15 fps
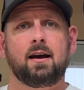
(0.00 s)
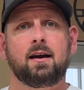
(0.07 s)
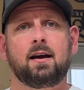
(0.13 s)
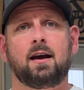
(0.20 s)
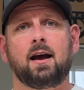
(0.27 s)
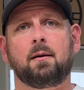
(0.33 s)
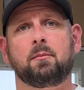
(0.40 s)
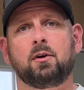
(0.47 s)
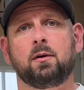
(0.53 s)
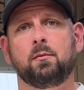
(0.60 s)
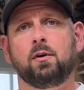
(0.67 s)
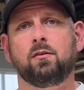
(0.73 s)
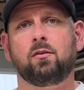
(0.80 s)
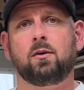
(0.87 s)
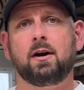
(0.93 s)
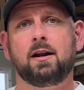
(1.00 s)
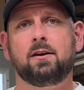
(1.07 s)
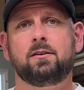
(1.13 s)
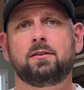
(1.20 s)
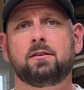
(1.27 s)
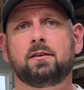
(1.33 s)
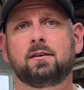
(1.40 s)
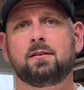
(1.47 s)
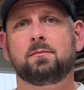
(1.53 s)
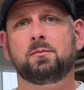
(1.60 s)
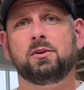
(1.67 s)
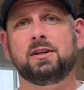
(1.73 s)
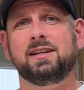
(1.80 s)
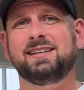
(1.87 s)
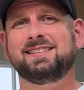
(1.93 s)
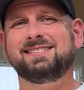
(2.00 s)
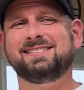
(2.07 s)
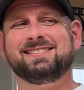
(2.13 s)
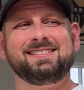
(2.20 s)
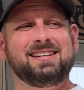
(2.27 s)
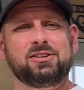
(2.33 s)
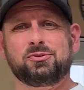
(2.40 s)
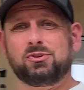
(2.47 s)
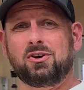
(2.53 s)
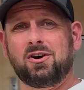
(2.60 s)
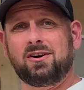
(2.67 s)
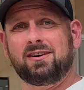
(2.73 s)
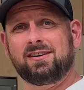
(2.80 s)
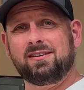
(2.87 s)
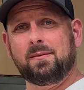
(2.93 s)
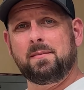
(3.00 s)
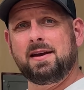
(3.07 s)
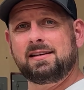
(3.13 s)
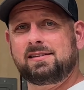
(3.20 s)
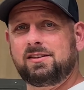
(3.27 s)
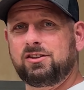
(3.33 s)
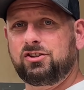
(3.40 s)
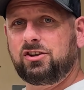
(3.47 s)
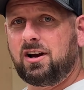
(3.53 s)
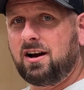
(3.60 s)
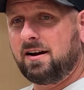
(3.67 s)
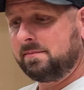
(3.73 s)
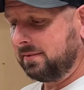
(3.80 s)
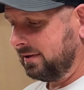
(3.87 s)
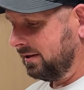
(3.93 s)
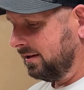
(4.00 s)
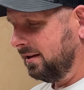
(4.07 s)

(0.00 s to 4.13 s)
I'm going to move around. Please disregard the mess of the shop.